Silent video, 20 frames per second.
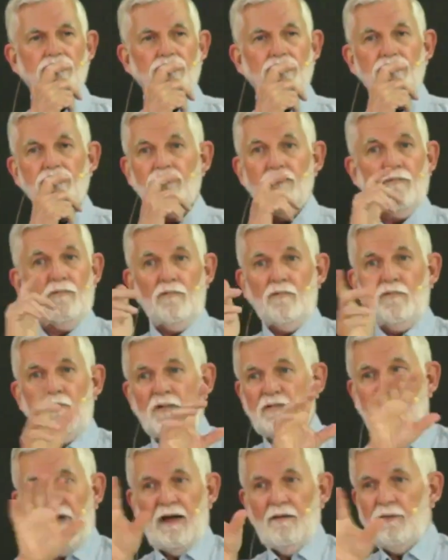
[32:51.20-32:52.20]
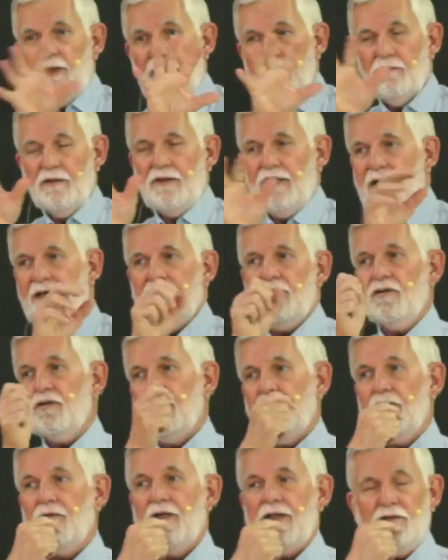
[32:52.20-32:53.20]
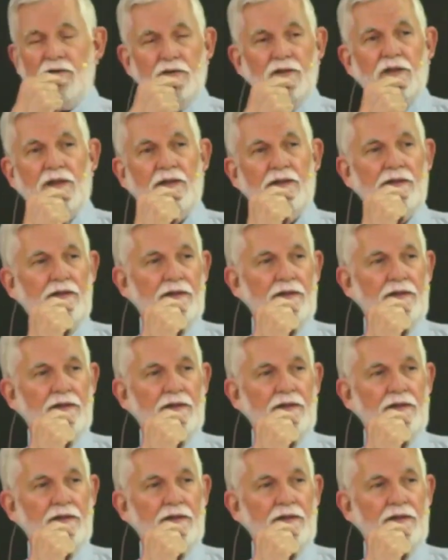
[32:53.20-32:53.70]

You've got to be able to answer a question like this.